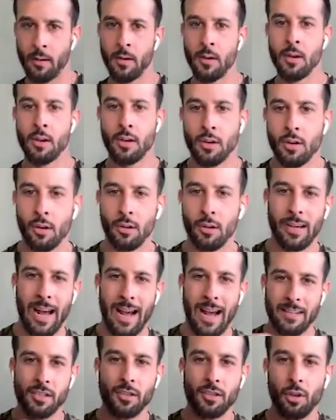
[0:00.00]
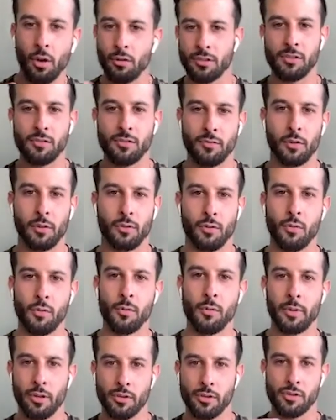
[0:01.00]
You know, like oxytocin's real cool
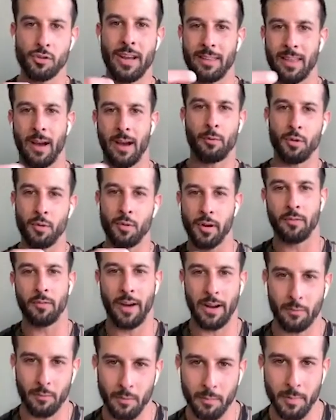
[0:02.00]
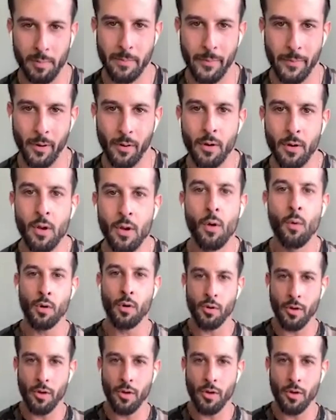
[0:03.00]
because you get that when you interact with people. Yeah, when you yeah,